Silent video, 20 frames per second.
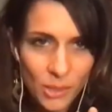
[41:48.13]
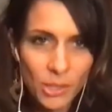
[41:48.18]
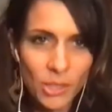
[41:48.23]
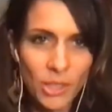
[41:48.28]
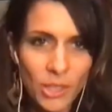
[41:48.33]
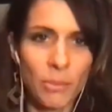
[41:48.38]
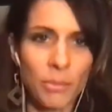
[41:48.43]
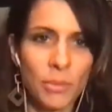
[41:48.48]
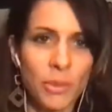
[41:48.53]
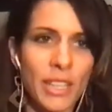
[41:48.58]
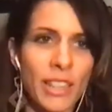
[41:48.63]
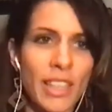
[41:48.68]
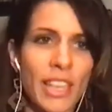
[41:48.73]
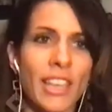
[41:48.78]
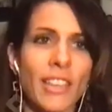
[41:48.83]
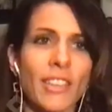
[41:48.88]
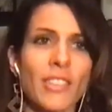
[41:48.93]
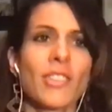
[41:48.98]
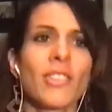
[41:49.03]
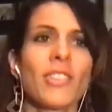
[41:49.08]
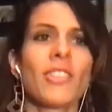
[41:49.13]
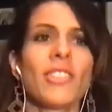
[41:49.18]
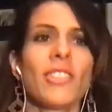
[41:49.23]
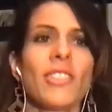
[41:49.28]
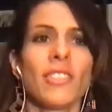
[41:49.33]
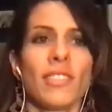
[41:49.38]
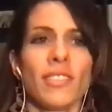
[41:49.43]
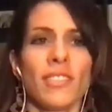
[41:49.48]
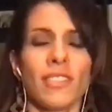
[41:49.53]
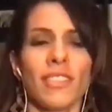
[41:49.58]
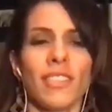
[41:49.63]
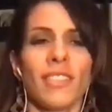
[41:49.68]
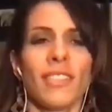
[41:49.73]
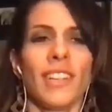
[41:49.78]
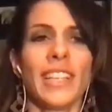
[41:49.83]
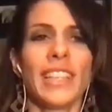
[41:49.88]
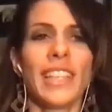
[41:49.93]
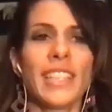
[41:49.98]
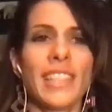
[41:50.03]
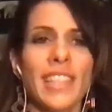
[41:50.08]
you stop breathing. So
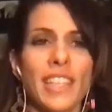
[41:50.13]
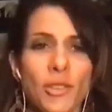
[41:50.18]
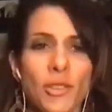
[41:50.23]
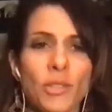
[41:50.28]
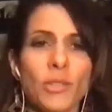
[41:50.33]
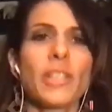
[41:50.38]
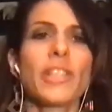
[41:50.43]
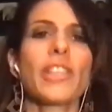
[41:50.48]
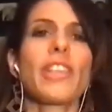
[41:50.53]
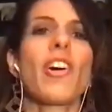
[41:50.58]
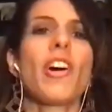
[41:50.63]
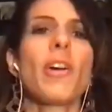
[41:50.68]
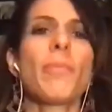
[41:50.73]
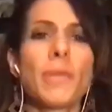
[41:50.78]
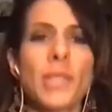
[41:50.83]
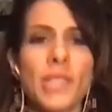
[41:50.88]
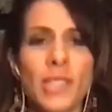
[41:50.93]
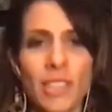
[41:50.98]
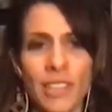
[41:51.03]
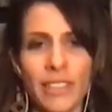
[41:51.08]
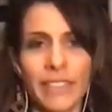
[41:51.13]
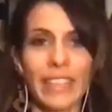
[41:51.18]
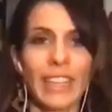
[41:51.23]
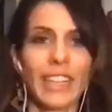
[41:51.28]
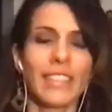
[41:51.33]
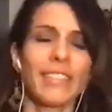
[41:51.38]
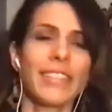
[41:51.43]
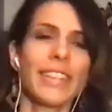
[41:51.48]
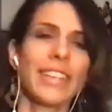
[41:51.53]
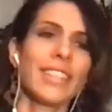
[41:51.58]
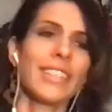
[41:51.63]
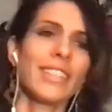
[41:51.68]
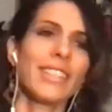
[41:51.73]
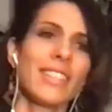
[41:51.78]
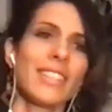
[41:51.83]
I think like you're yep. doing the opposite of that, right?